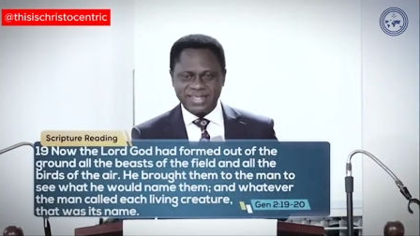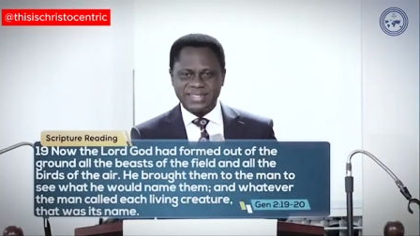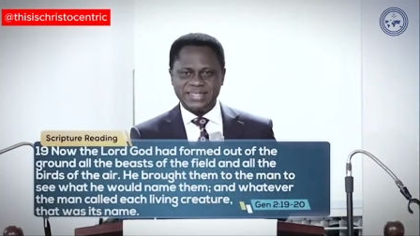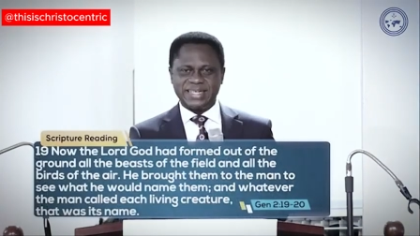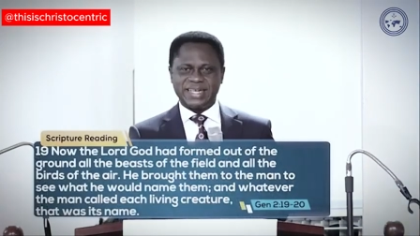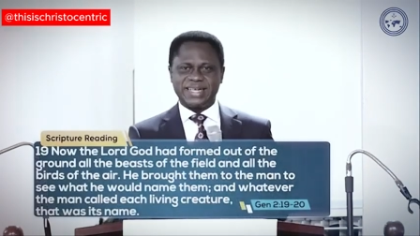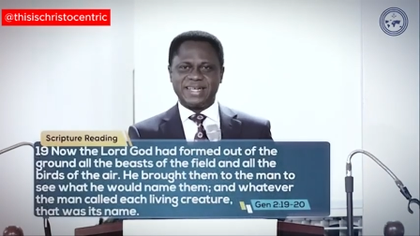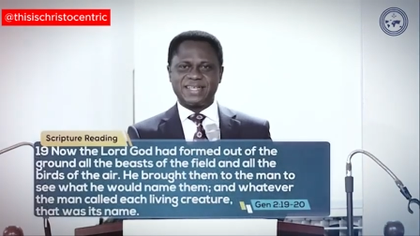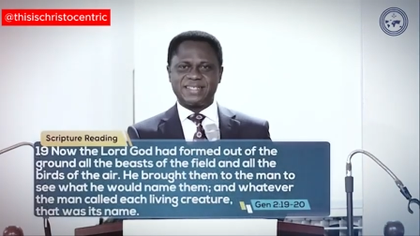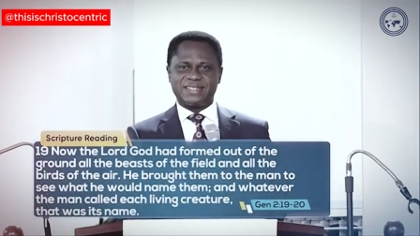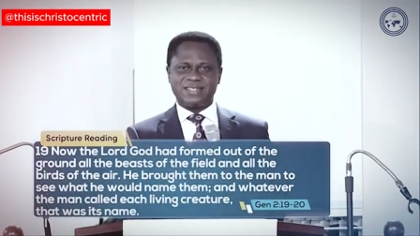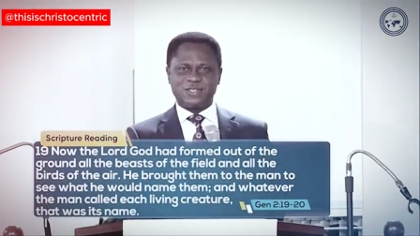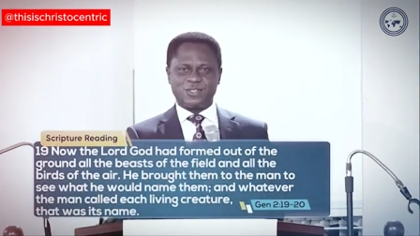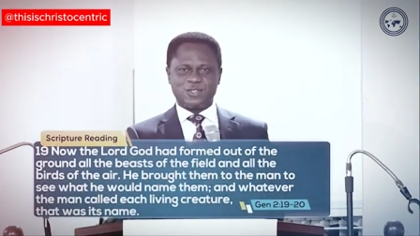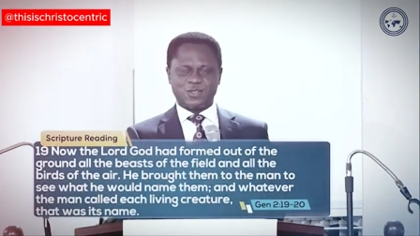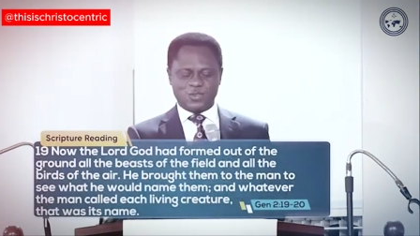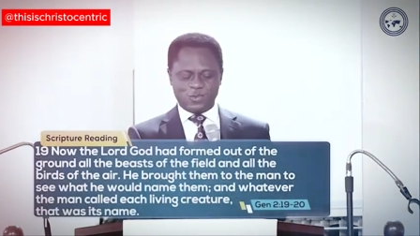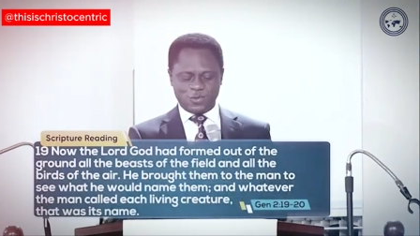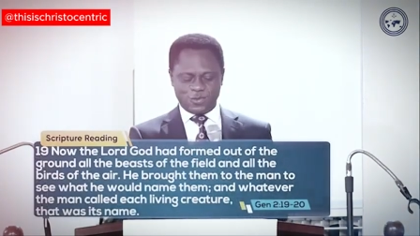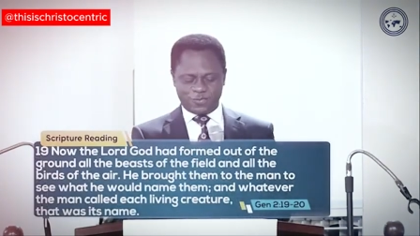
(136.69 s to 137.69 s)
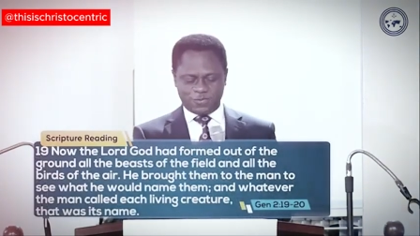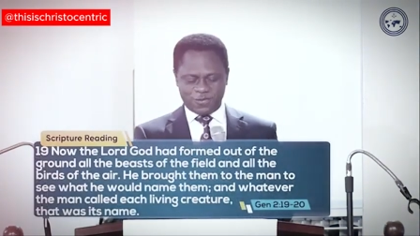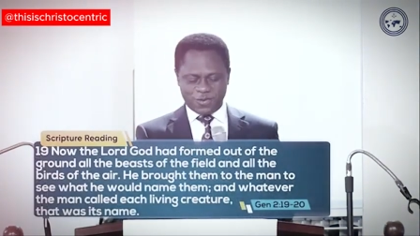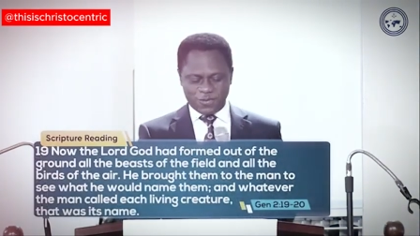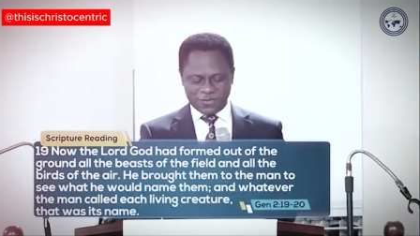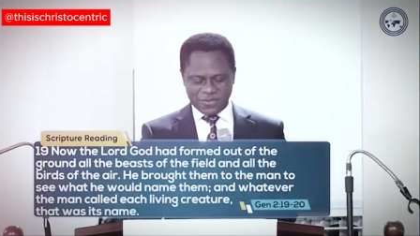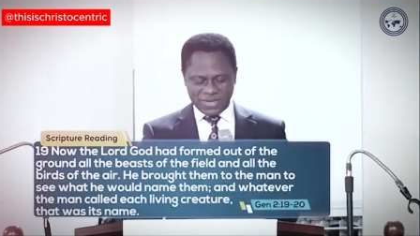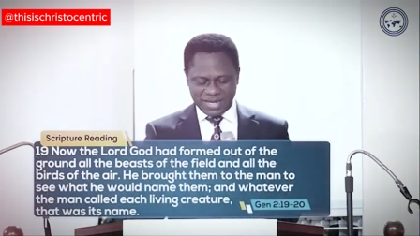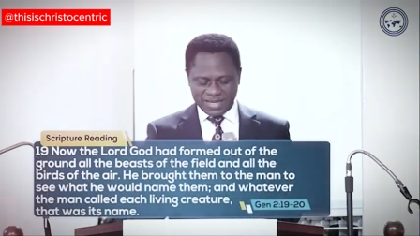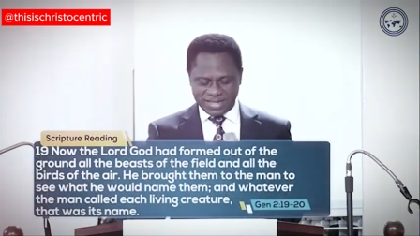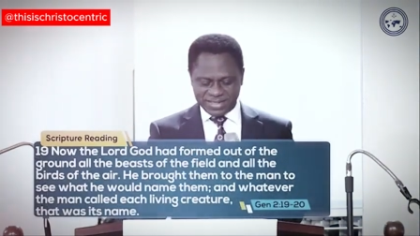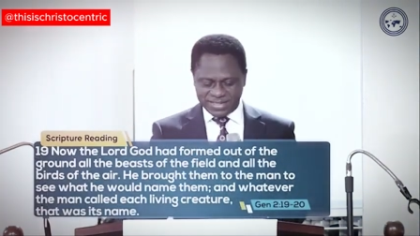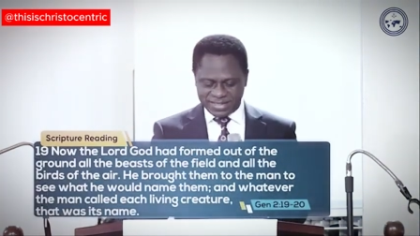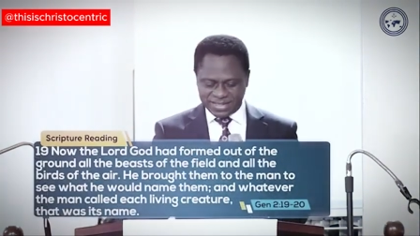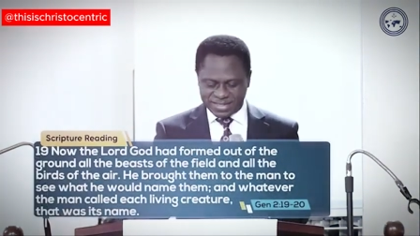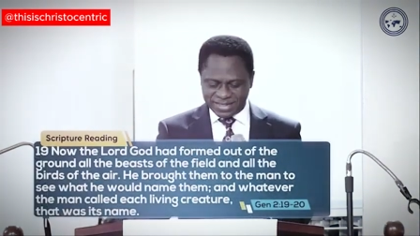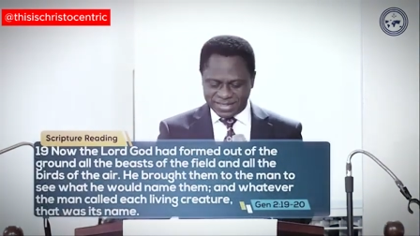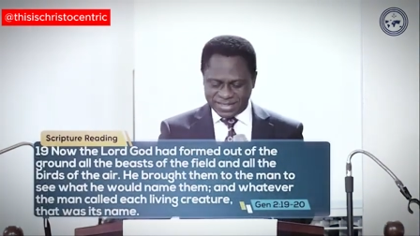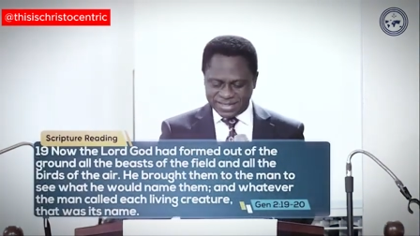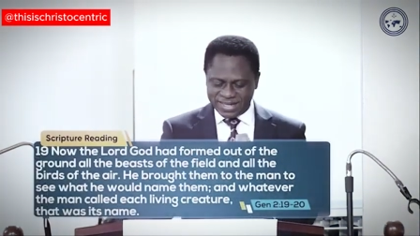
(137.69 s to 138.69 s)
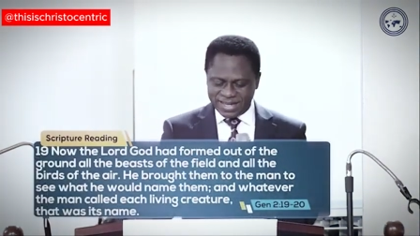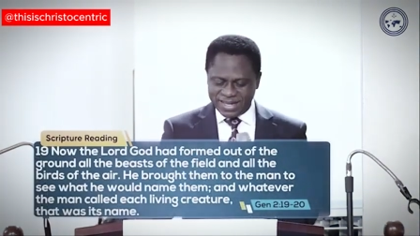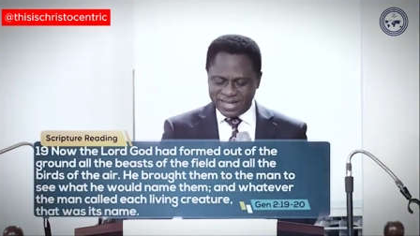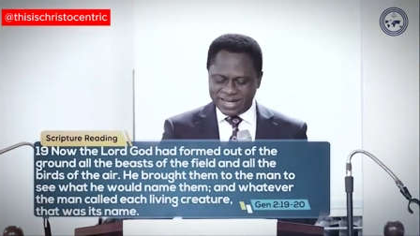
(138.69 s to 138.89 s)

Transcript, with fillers: Genesis 2 from 19.